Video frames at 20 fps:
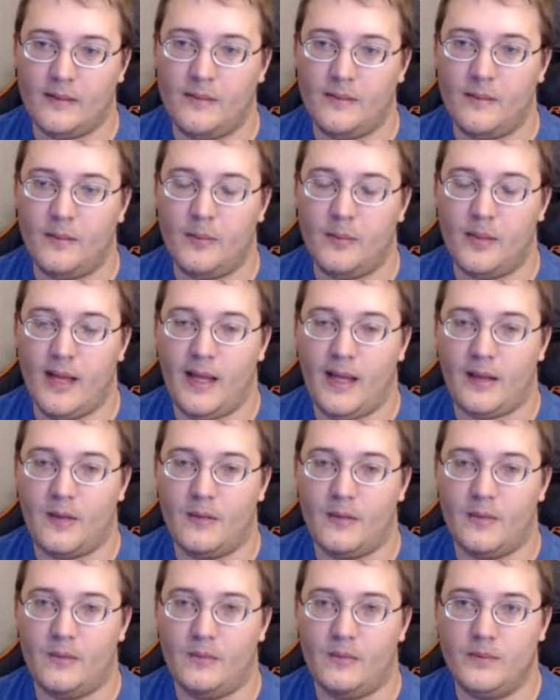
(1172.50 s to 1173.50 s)
Black
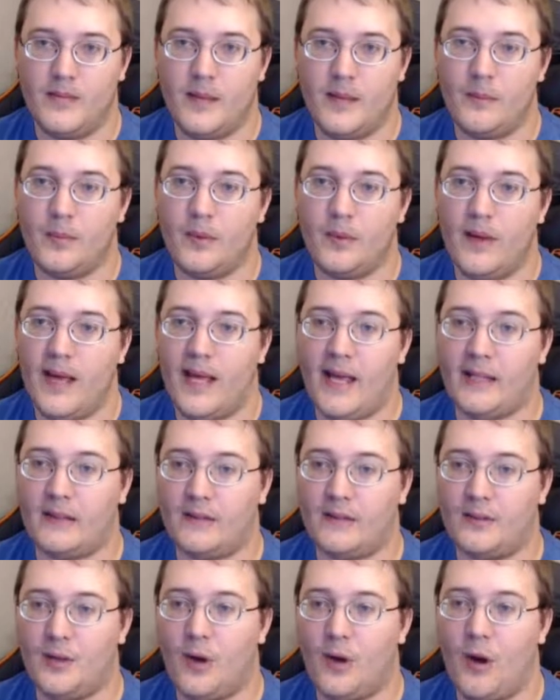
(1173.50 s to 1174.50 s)
Temple
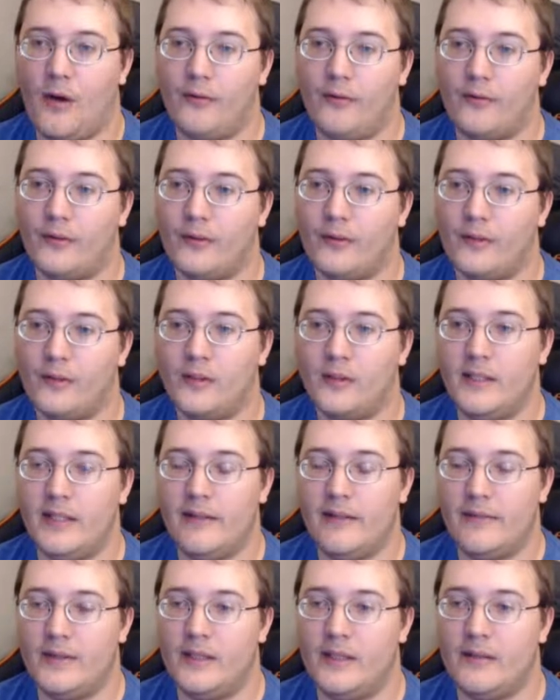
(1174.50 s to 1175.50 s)
has to offer,
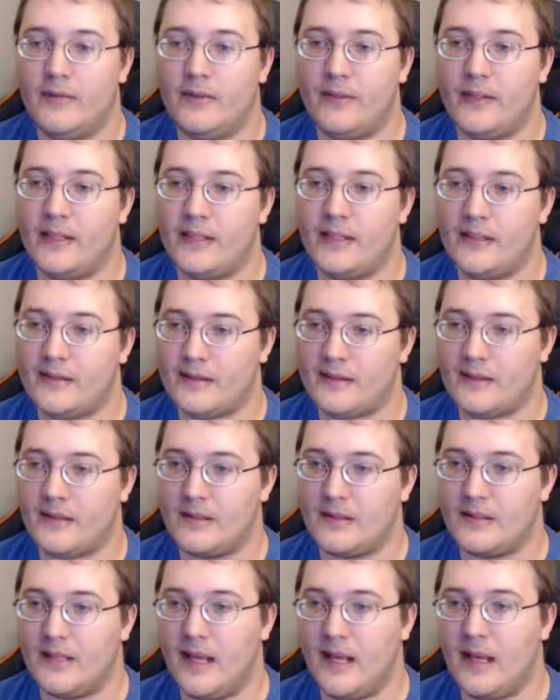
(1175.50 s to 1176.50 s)
even if it is a
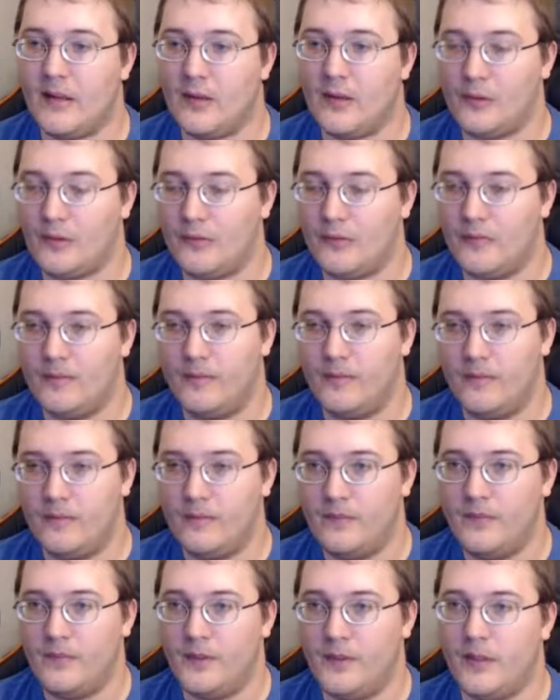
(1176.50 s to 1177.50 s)
scaled,
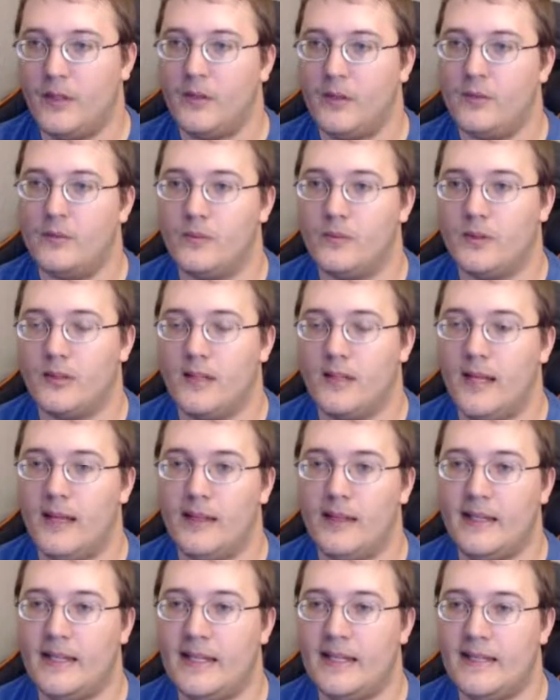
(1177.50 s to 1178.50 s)

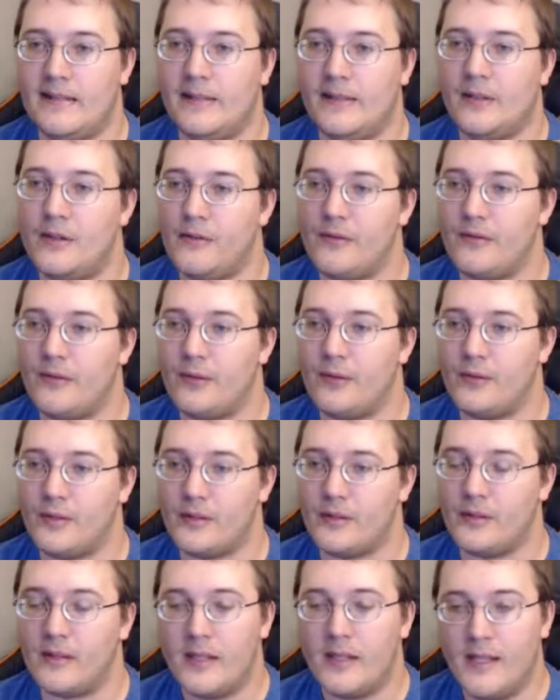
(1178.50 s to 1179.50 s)
slightly easier
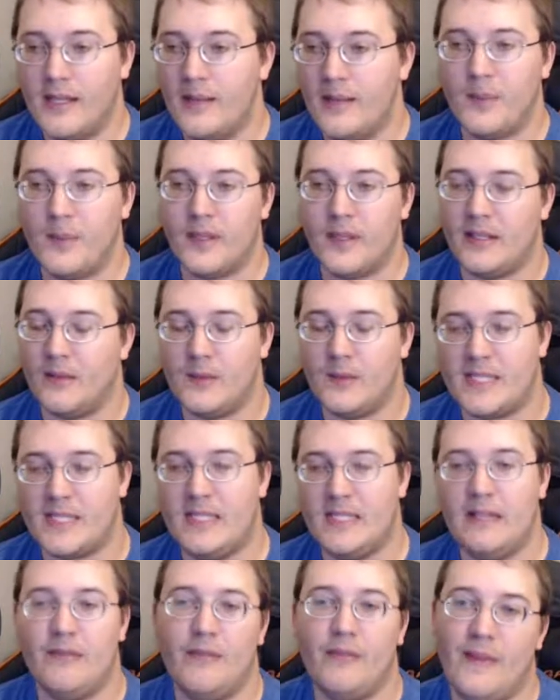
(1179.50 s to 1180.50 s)
version. But it
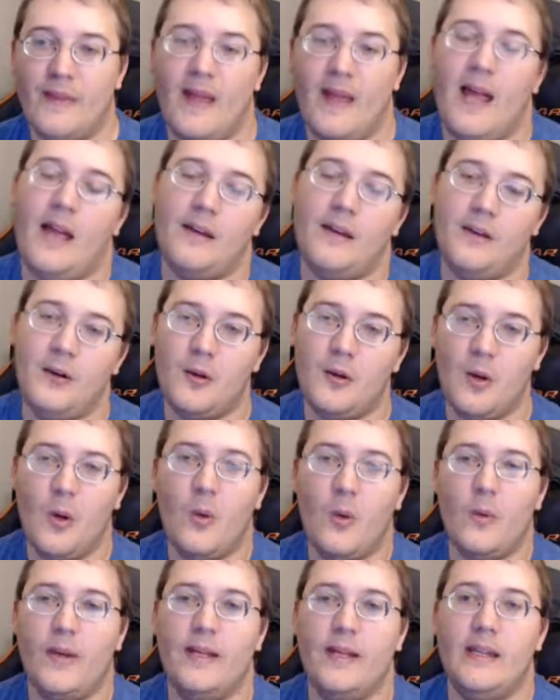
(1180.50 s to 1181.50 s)
wasn't even that. You
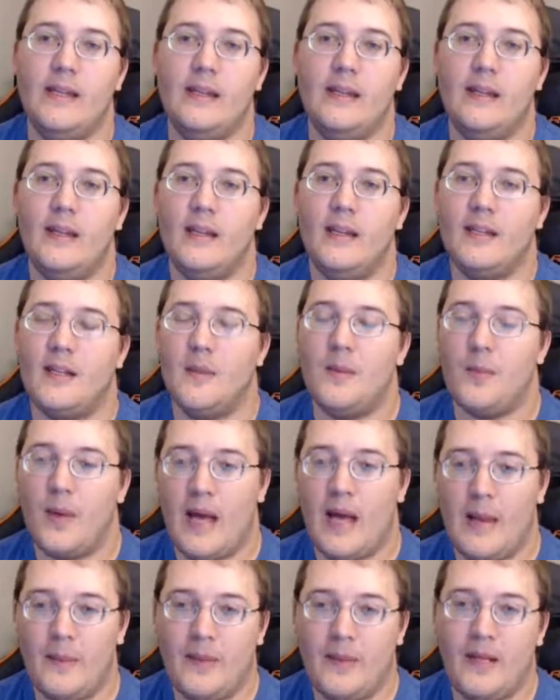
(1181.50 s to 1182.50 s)
go in, you
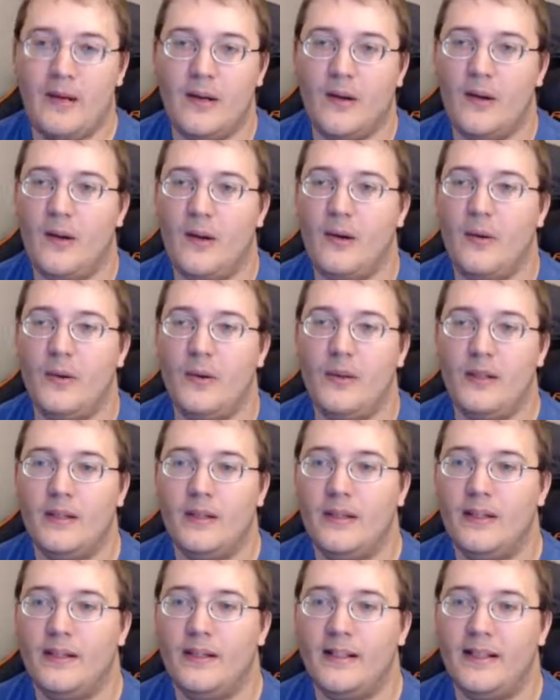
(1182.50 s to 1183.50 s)
pop hero,
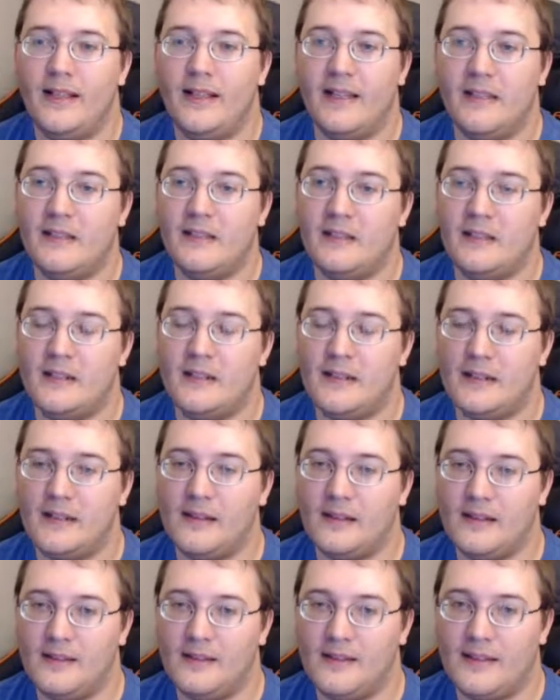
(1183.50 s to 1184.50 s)
and
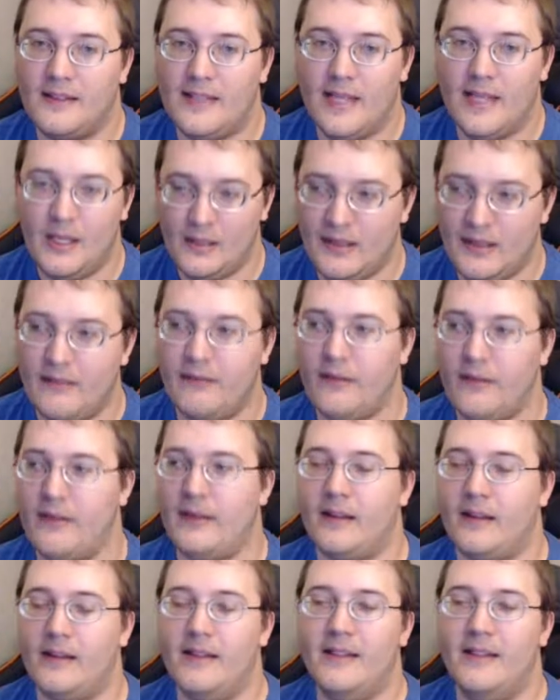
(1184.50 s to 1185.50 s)
you kill
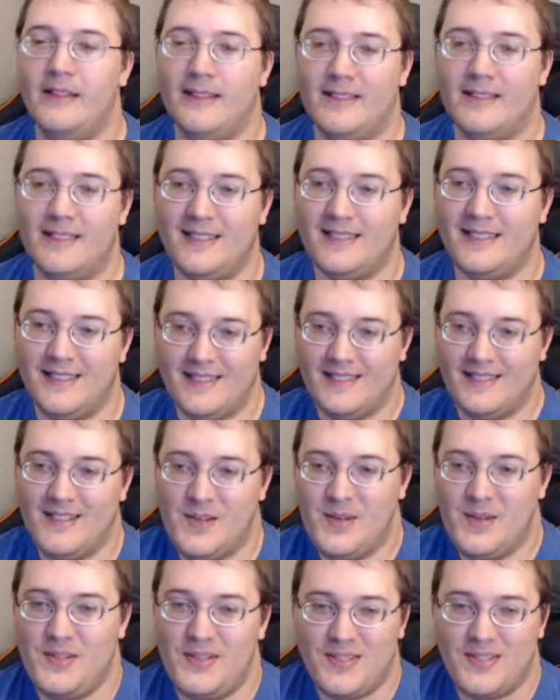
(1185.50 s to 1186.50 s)
everything.
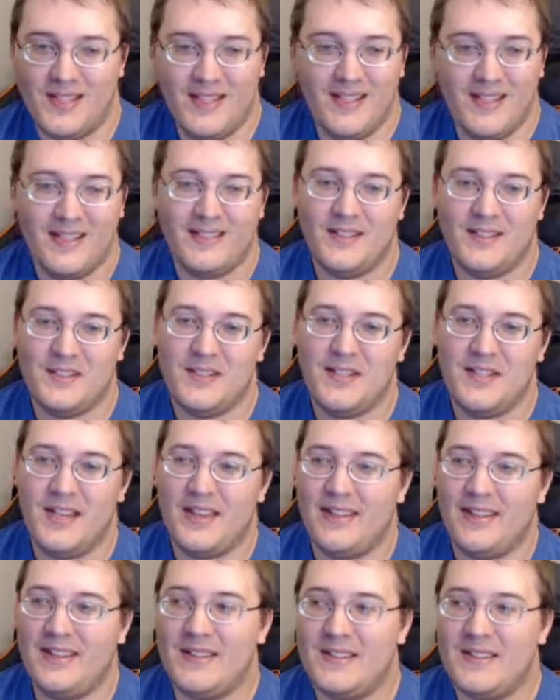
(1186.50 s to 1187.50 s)
There's
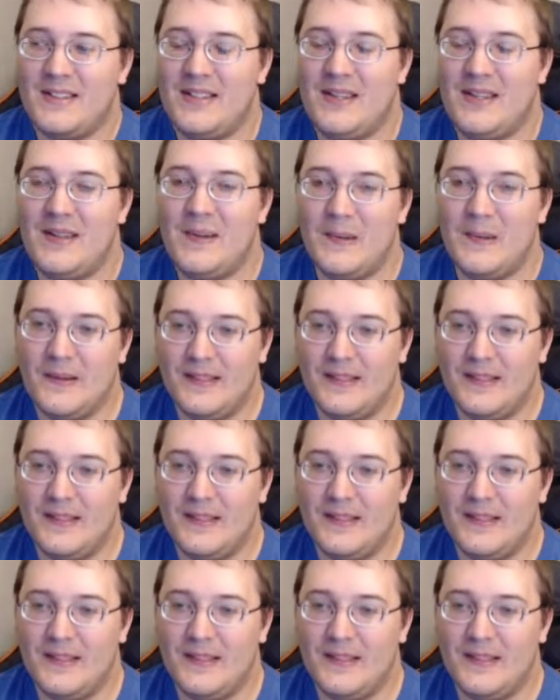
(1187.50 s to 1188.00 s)
nothing else to do.